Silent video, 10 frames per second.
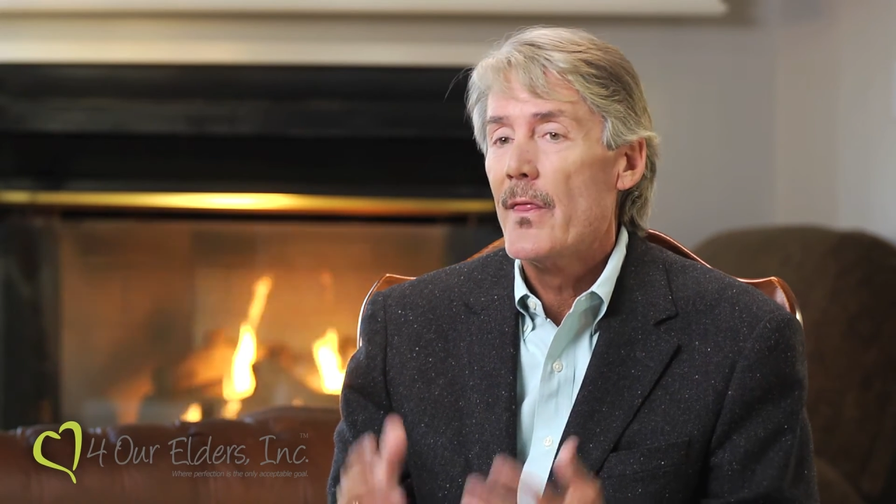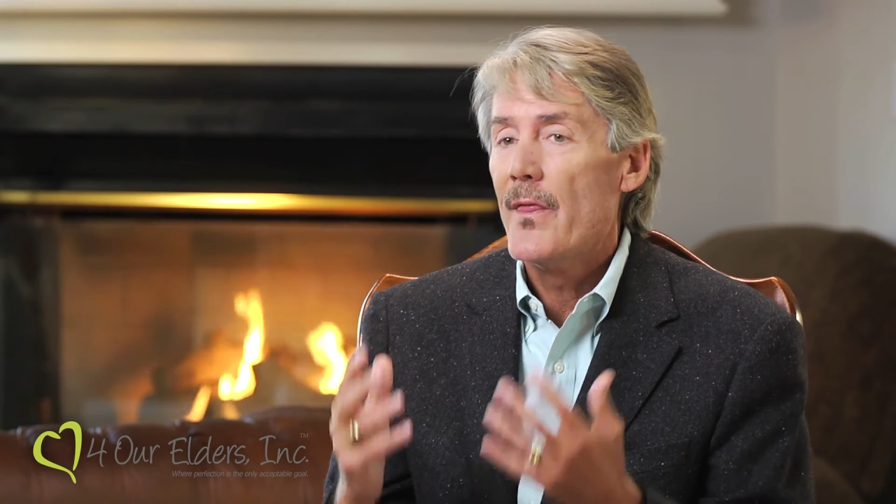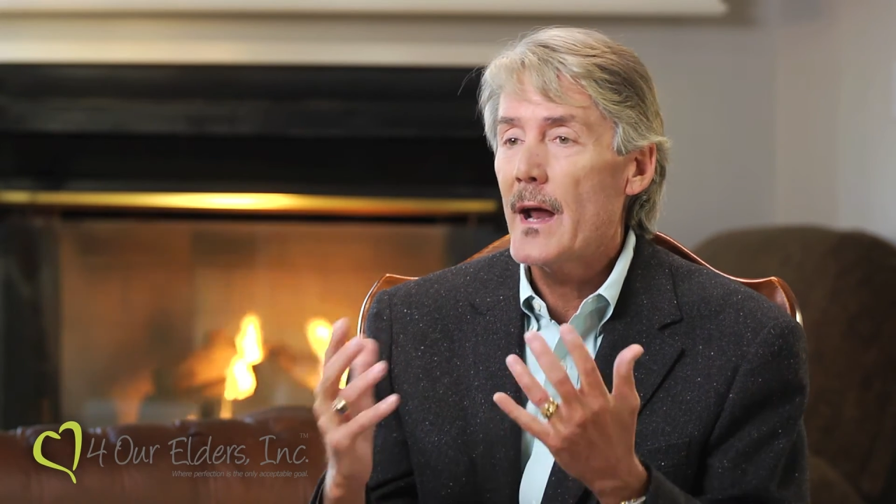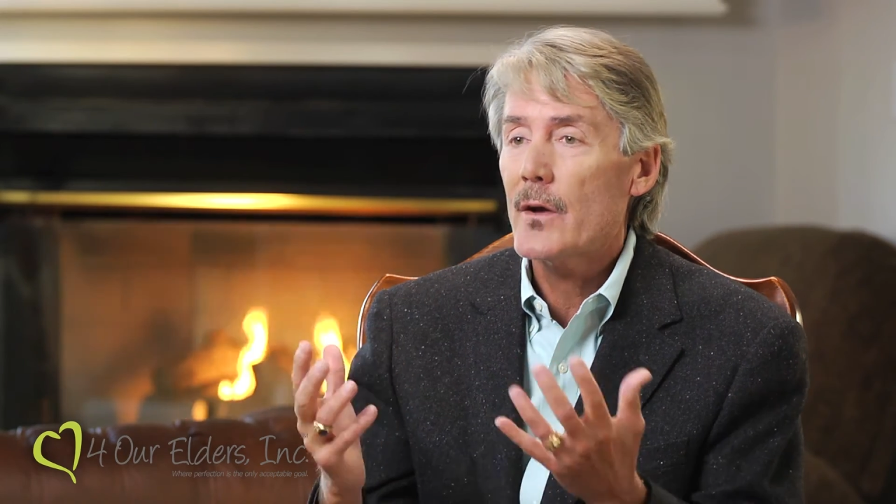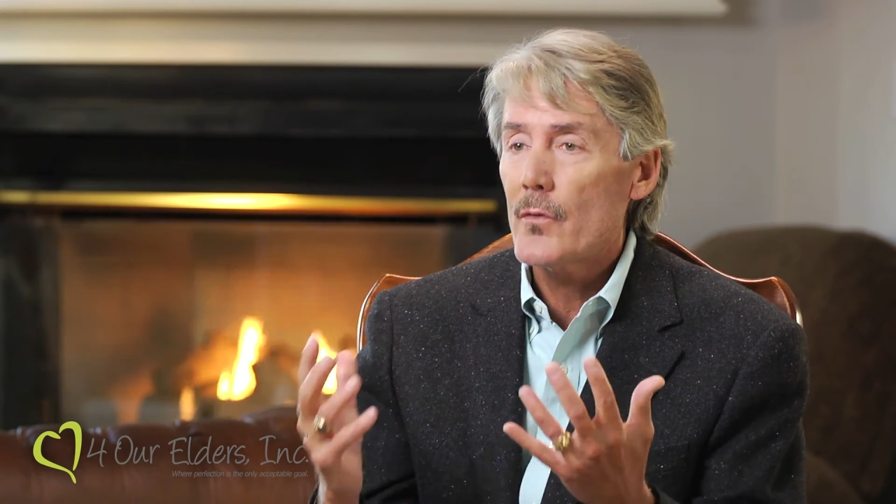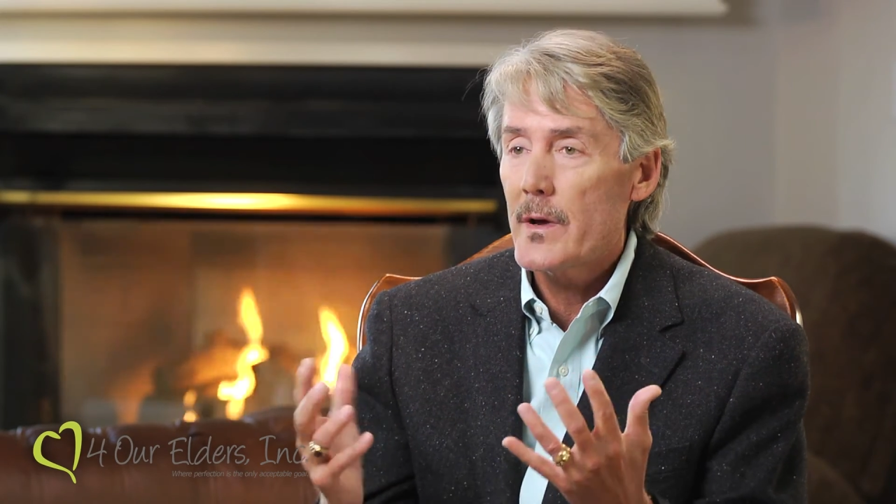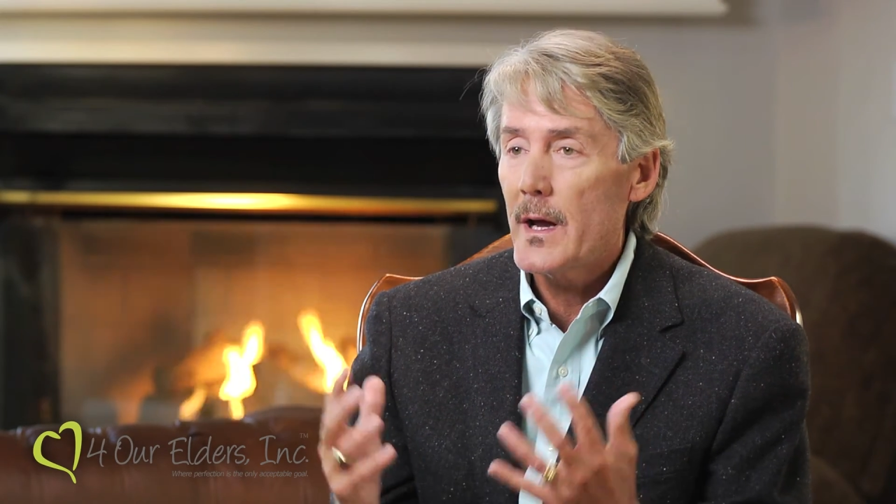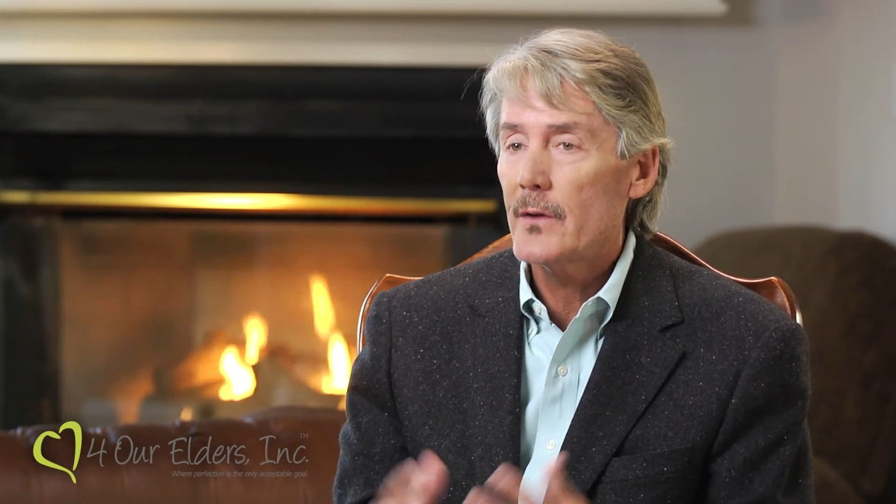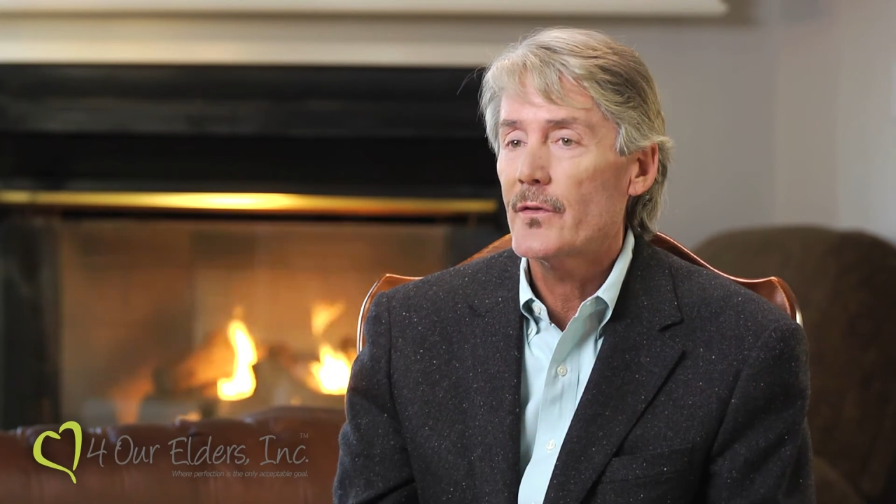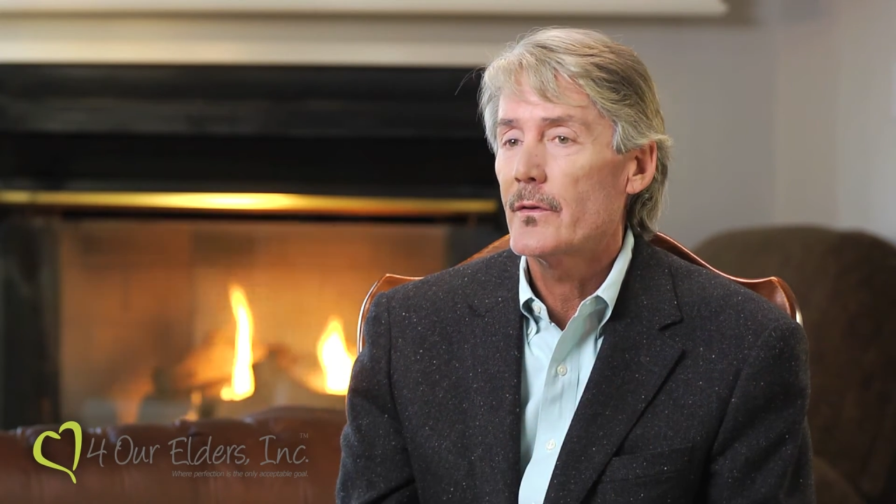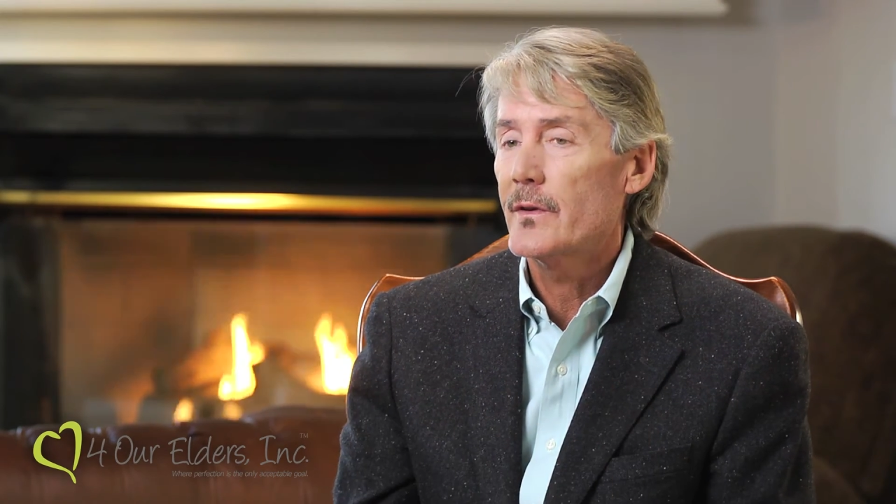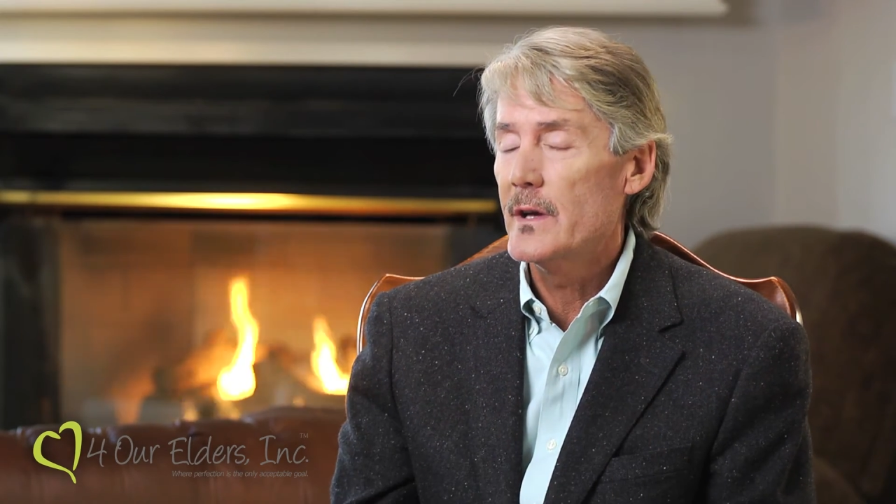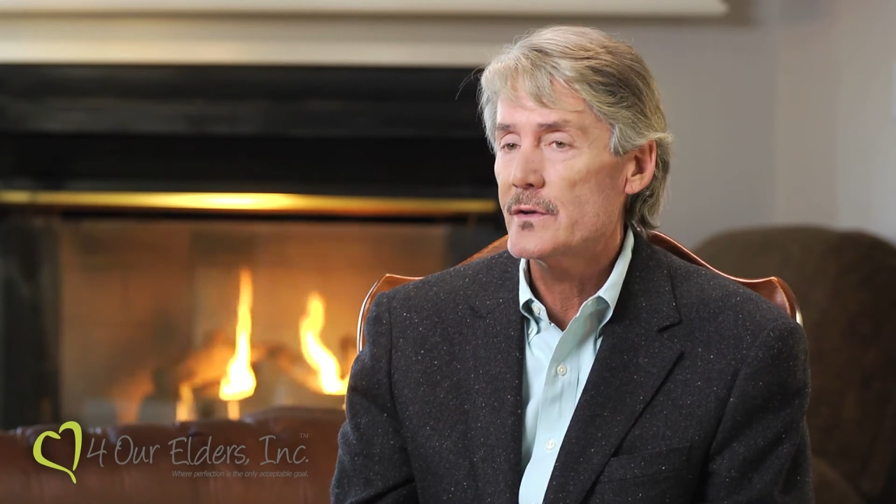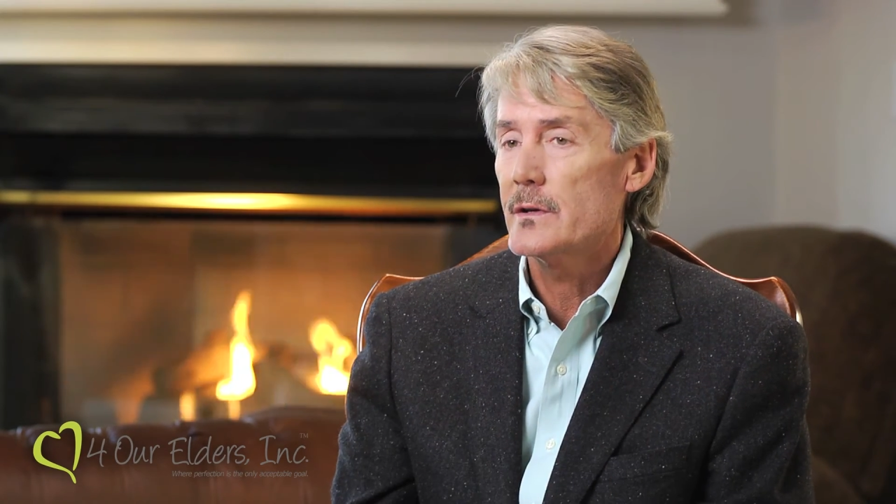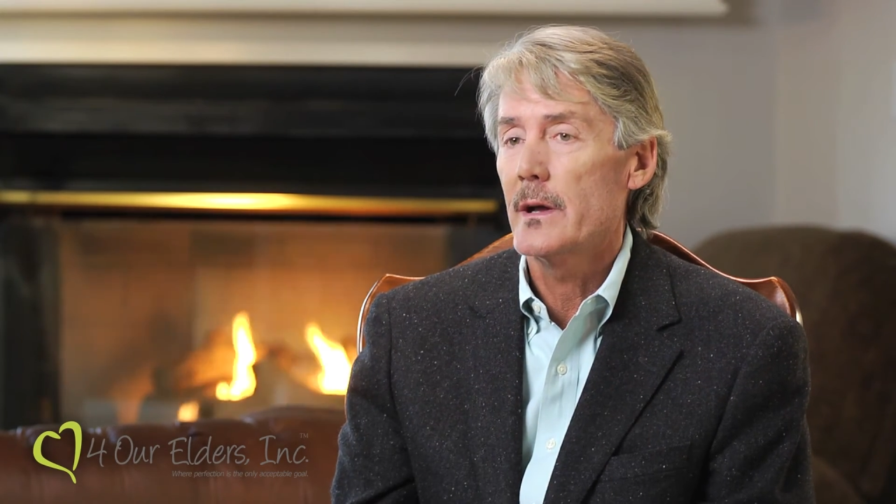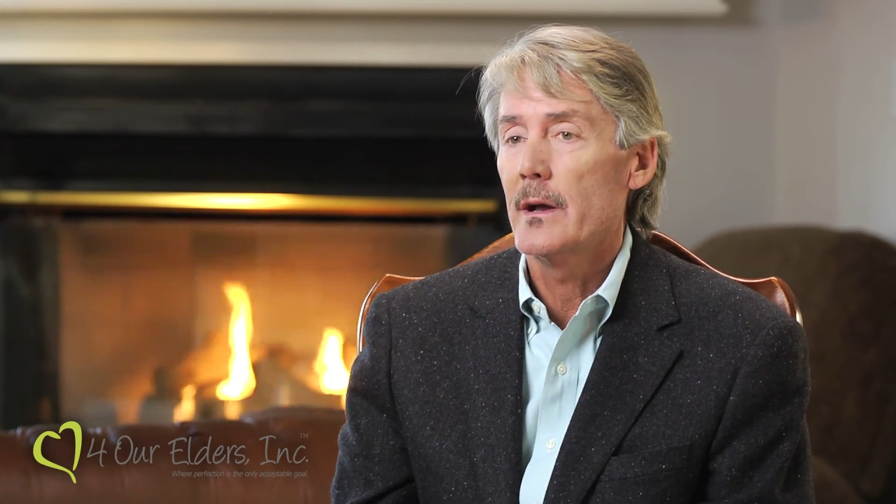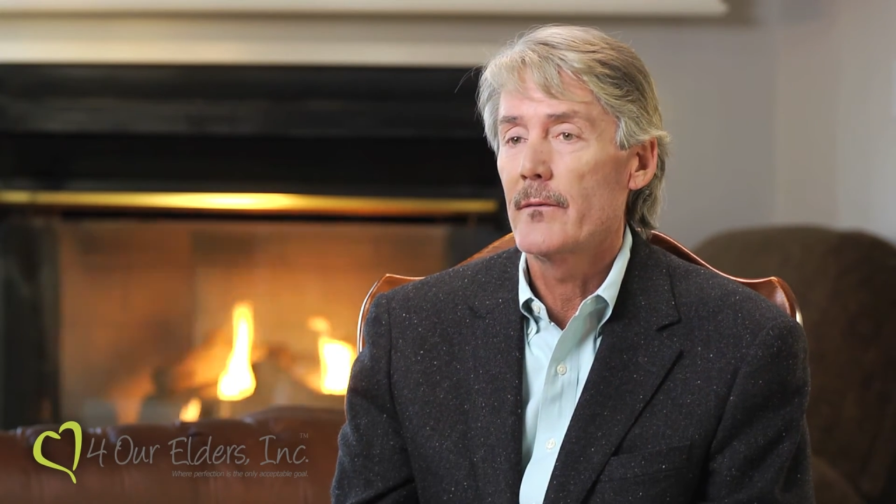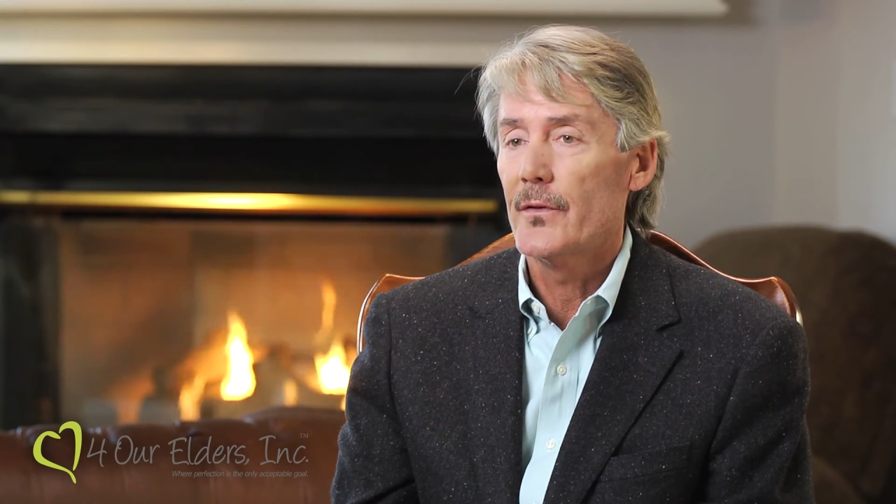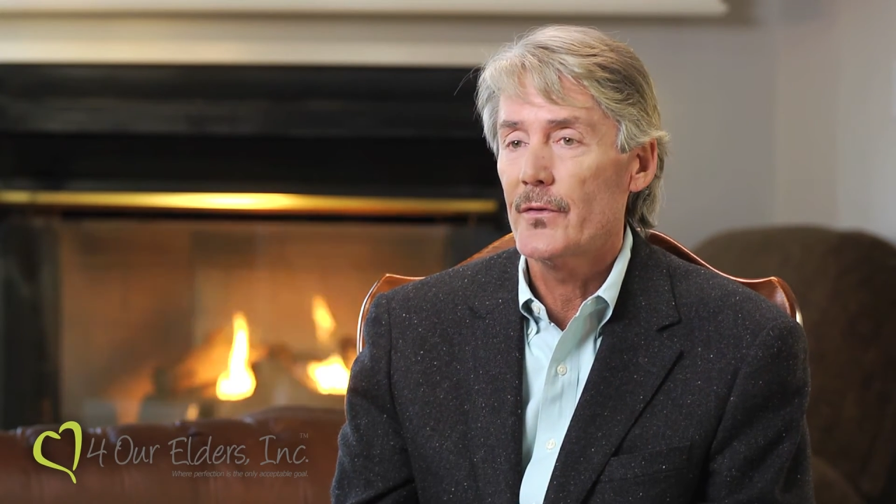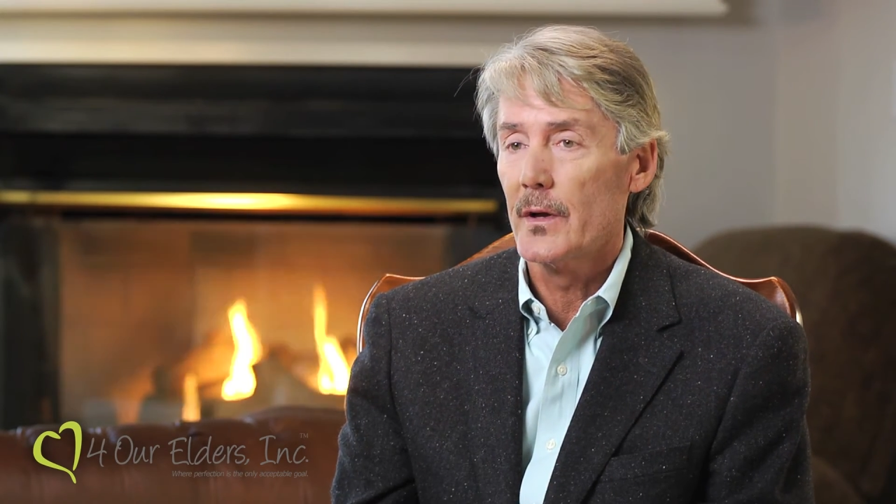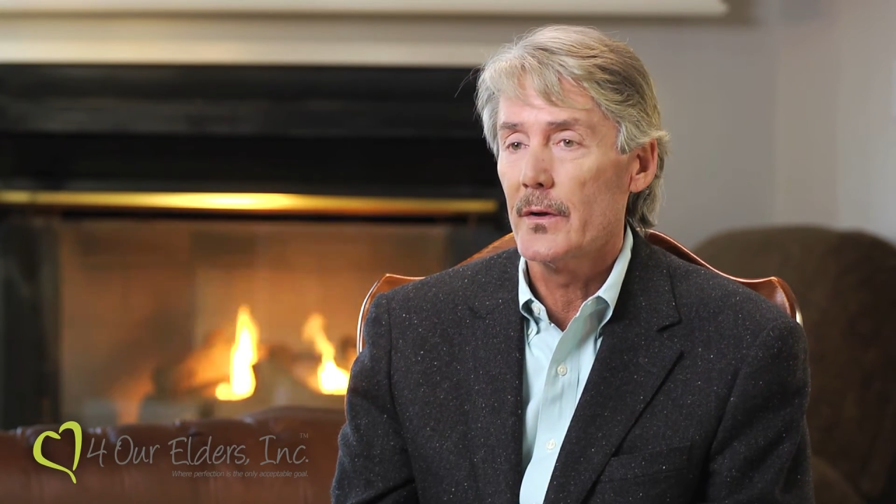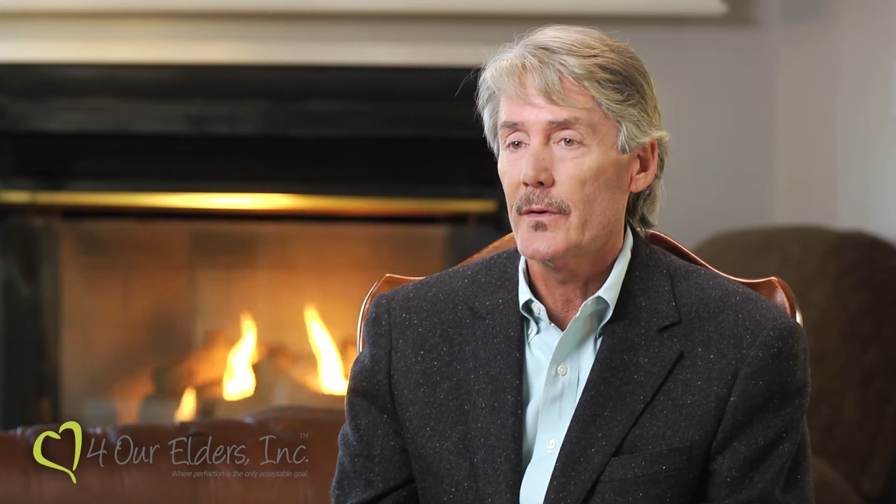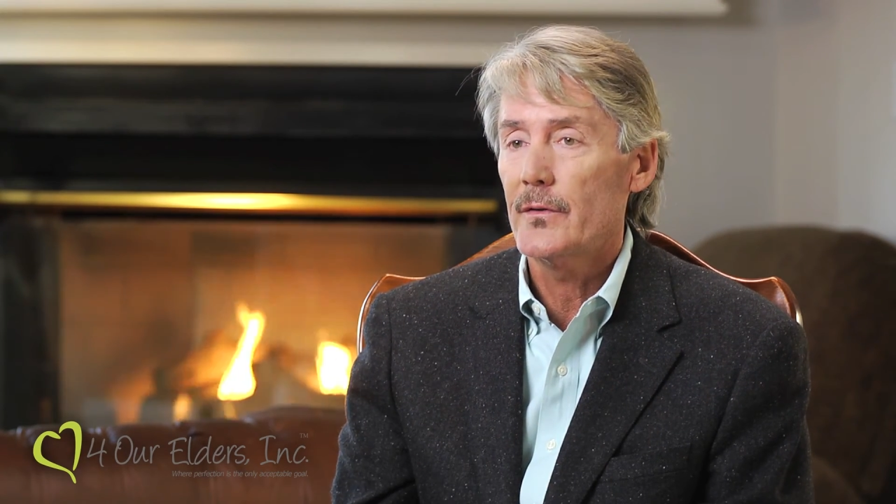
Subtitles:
That creates tension in a facility.